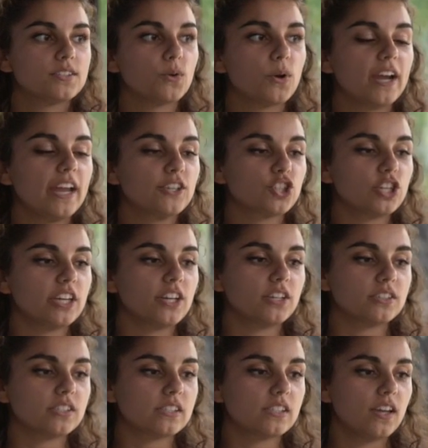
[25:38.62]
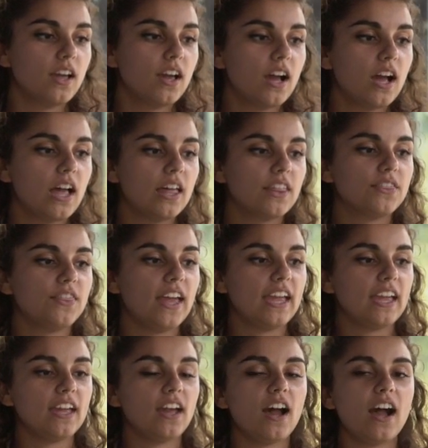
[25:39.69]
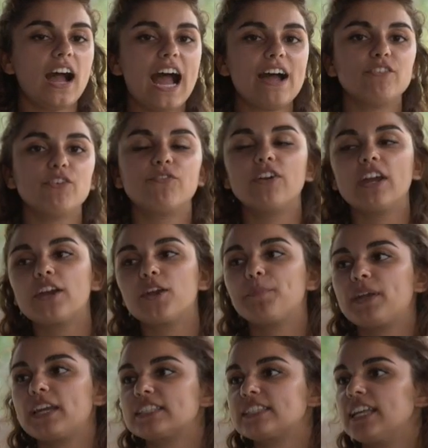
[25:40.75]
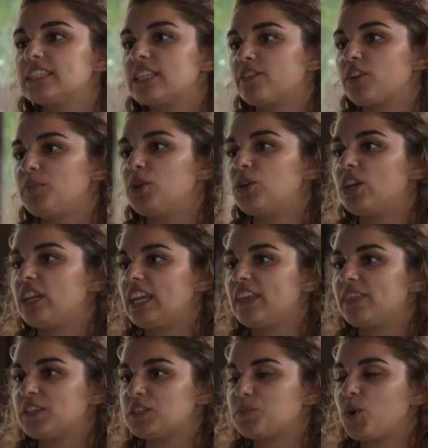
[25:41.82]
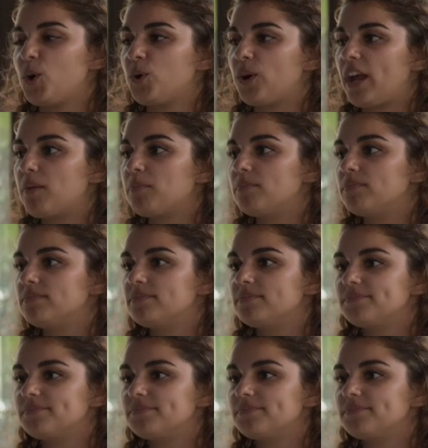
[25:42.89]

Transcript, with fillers: So our engineers, they have a very big sense of community in this program.